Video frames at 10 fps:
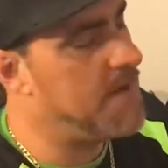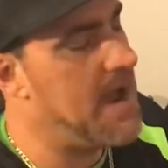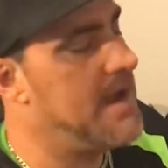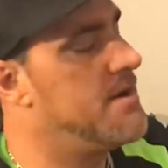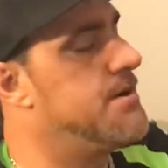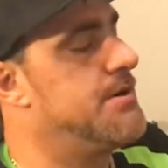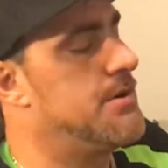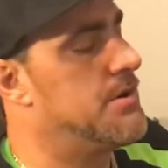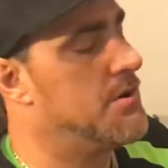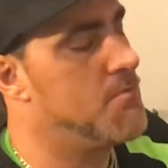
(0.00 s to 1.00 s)

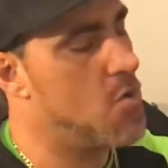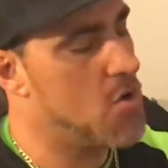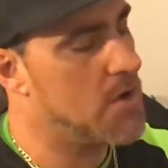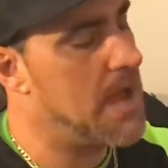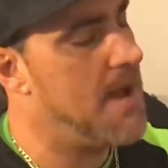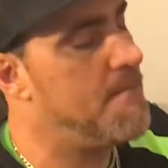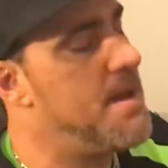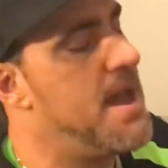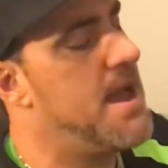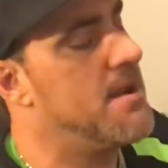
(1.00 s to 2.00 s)
Fighter or Mortal
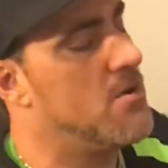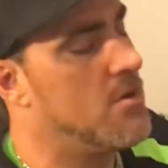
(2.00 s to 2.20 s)
Kombat